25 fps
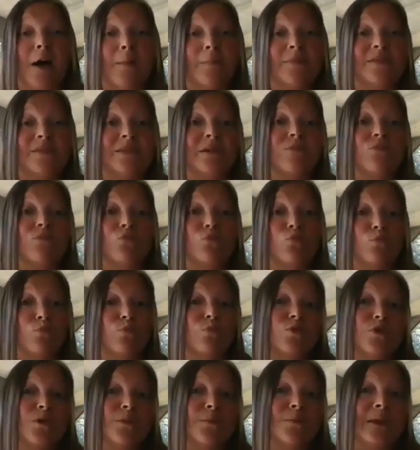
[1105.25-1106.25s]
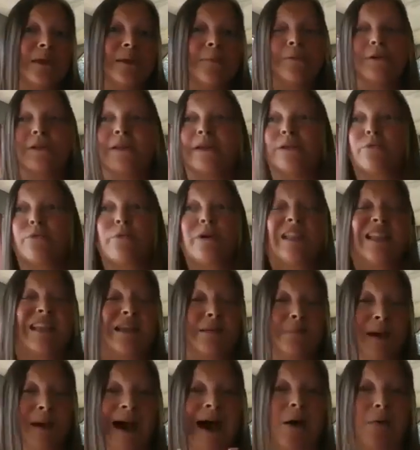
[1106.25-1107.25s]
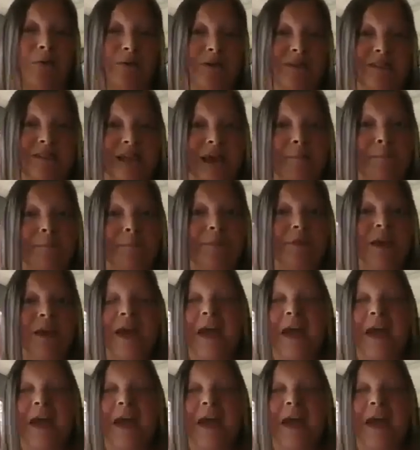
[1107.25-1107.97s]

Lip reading: Some people, it really empowers them,